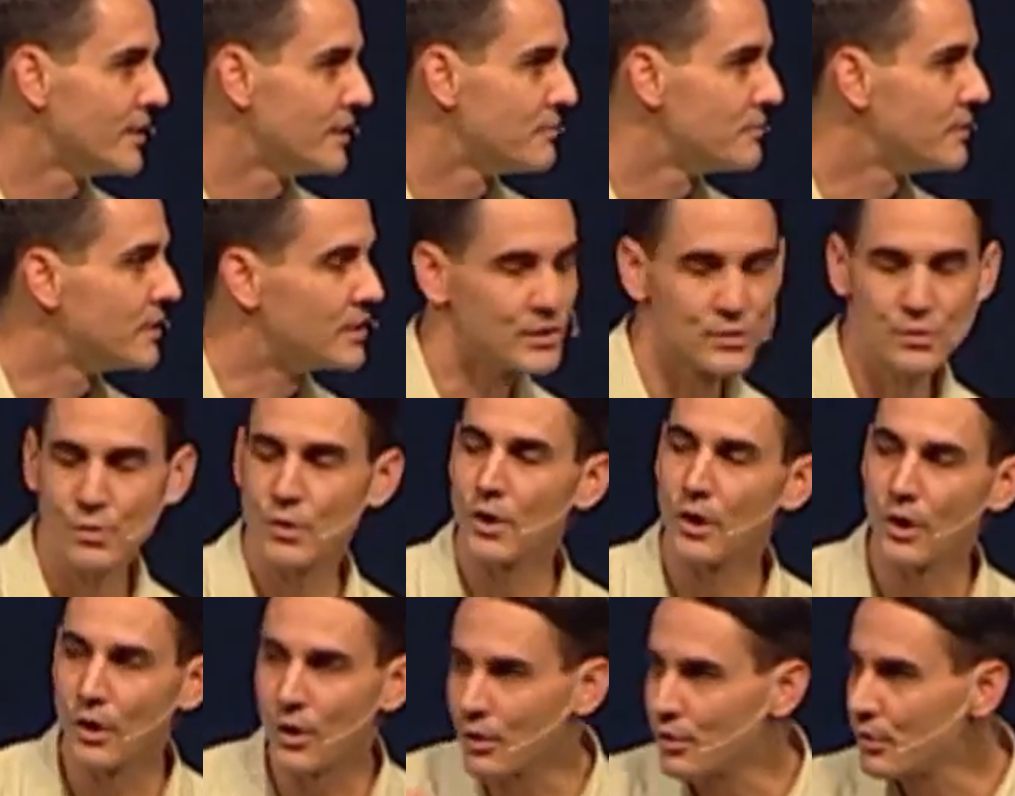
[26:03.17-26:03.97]
Because
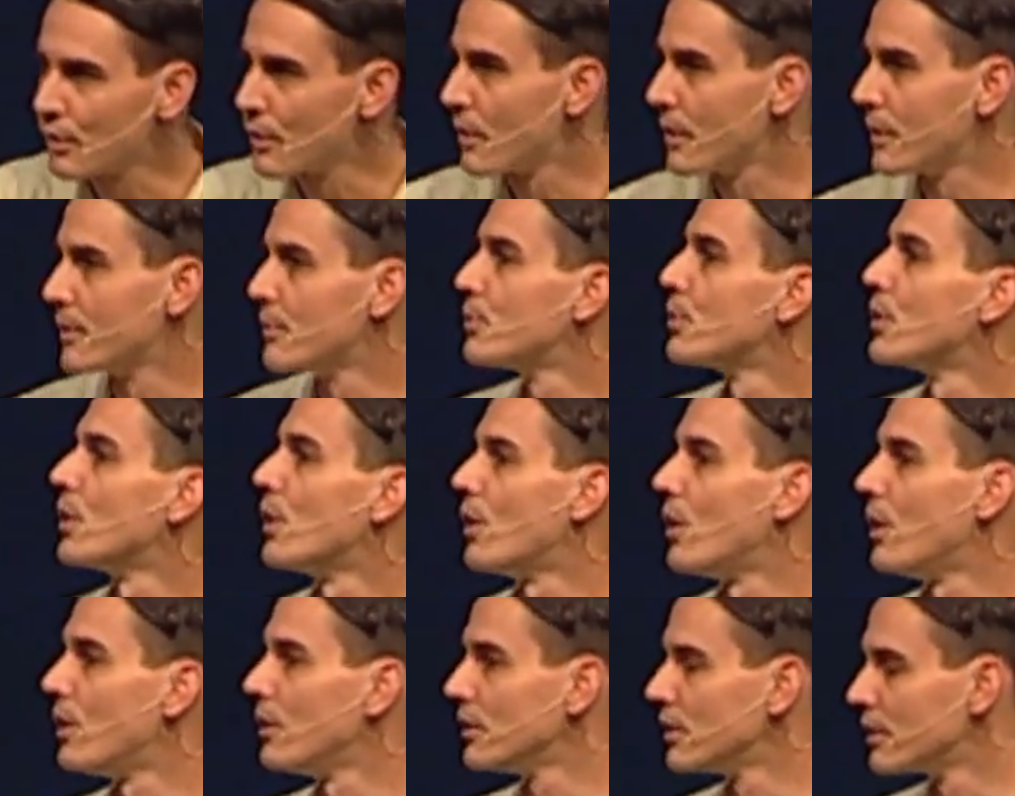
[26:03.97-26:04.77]
we're all growing, we're
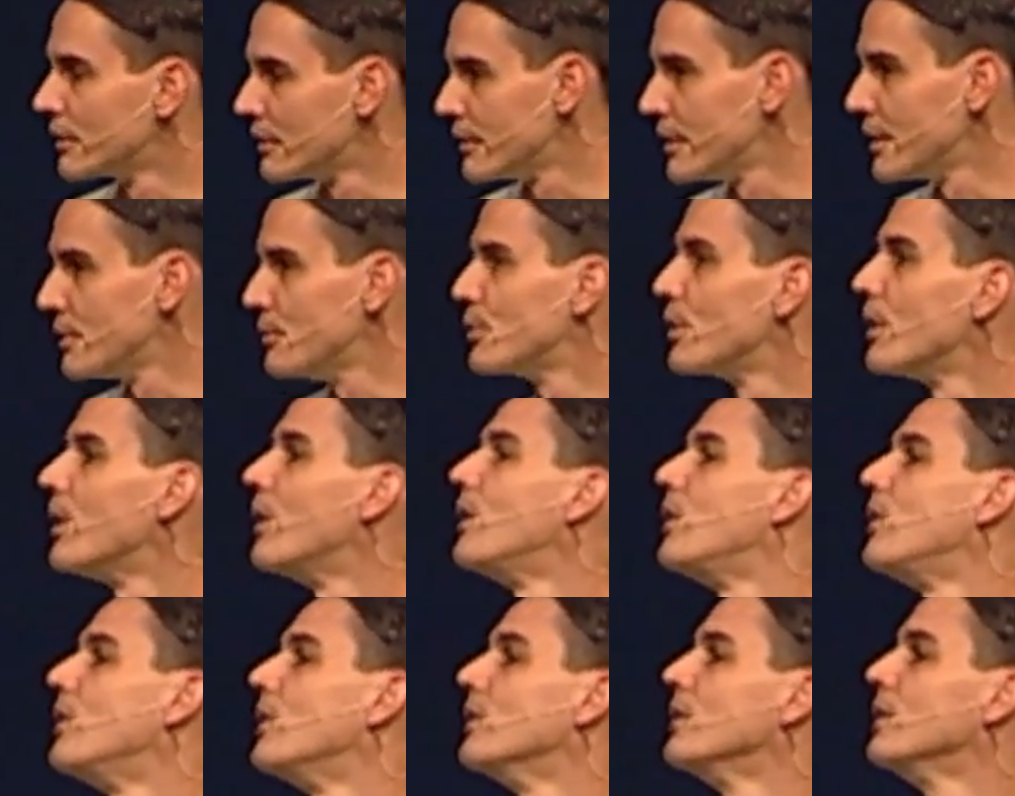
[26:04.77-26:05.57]
all learning, we're
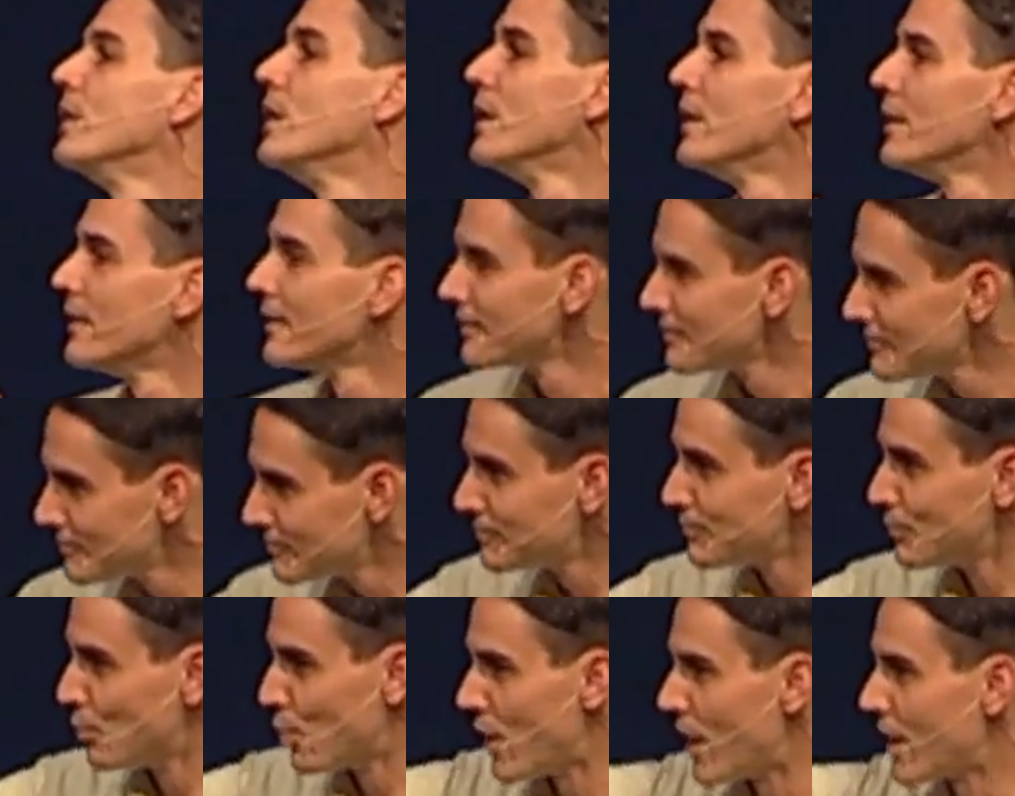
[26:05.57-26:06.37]
all
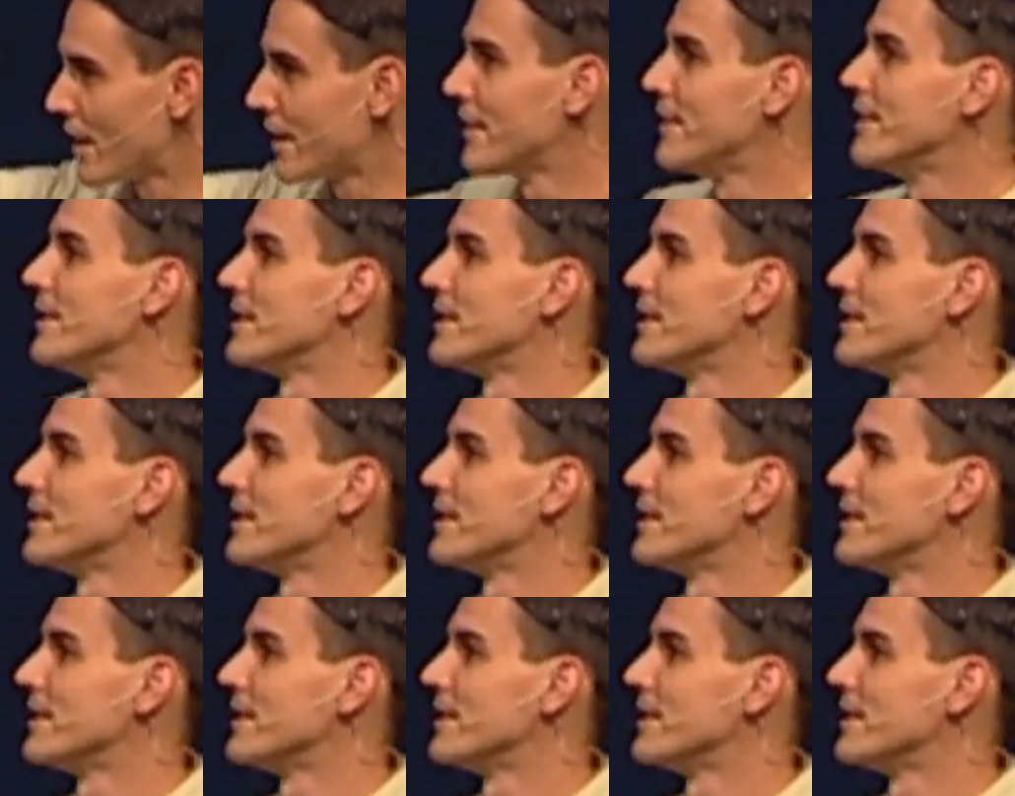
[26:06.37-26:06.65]
walking